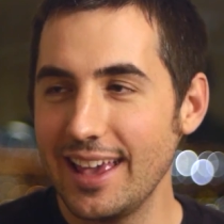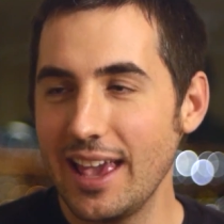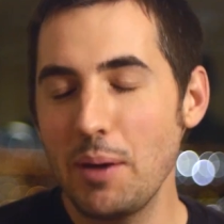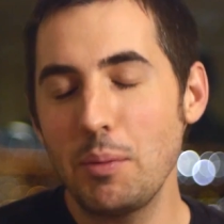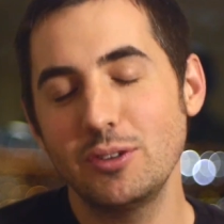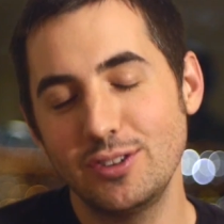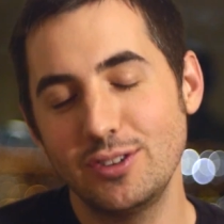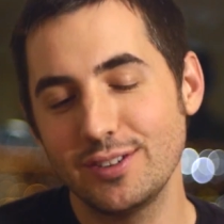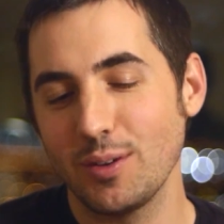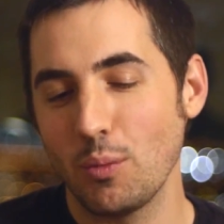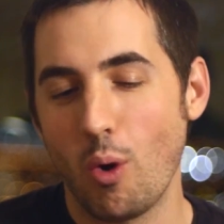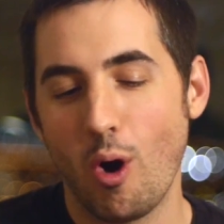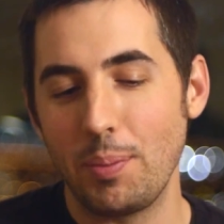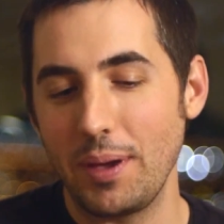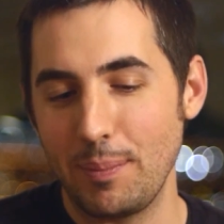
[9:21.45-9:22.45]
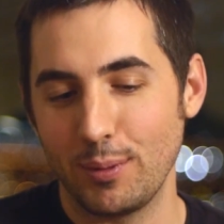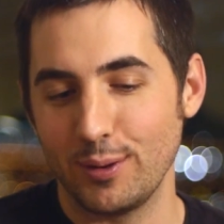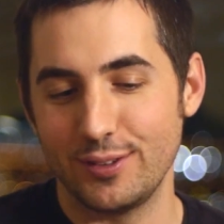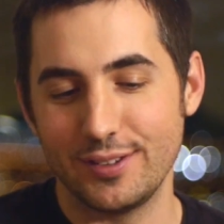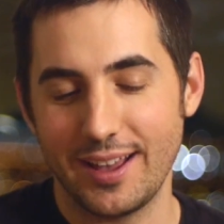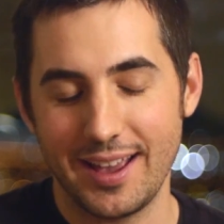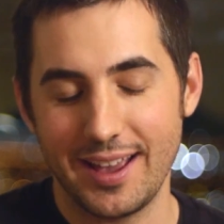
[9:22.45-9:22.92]
And it was just a
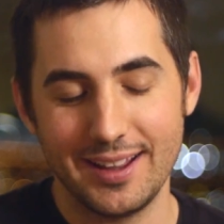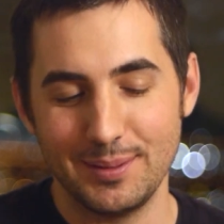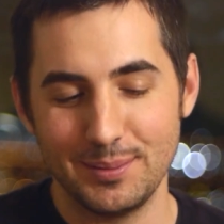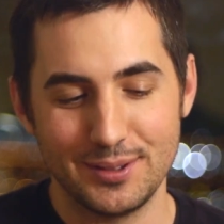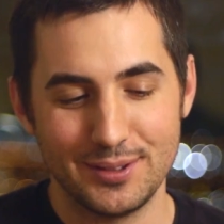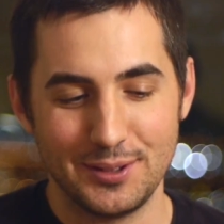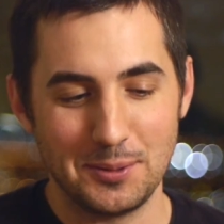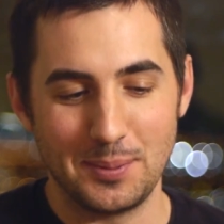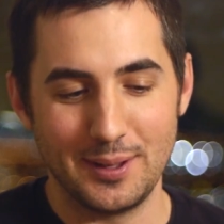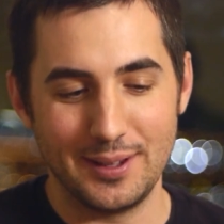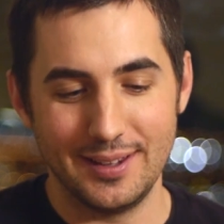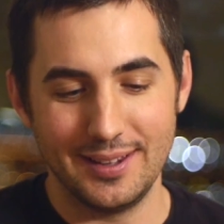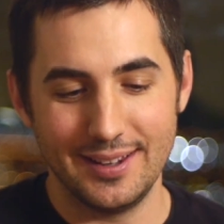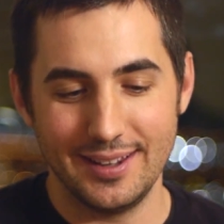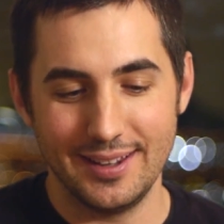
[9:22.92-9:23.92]
wallpaper site. It was stupid.